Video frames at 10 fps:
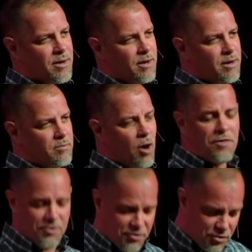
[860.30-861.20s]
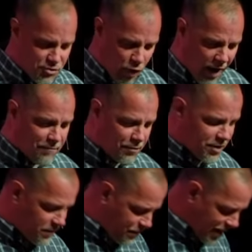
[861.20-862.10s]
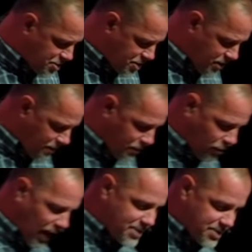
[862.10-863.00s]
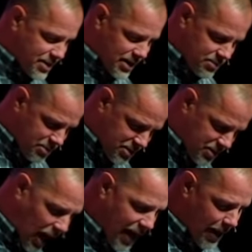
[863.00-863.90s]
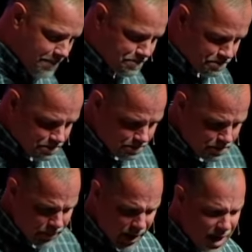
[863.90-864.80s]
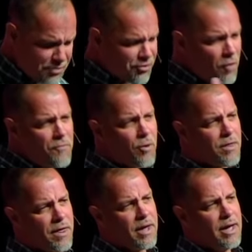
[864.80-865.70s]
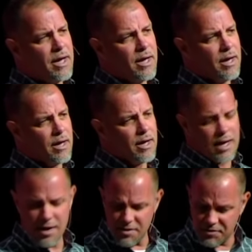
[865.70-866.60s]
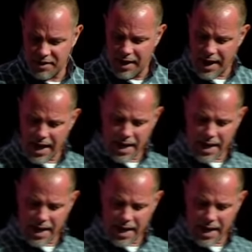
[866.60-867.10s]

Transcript: Martha's trifled confession of Christ as Messiah and so forth is a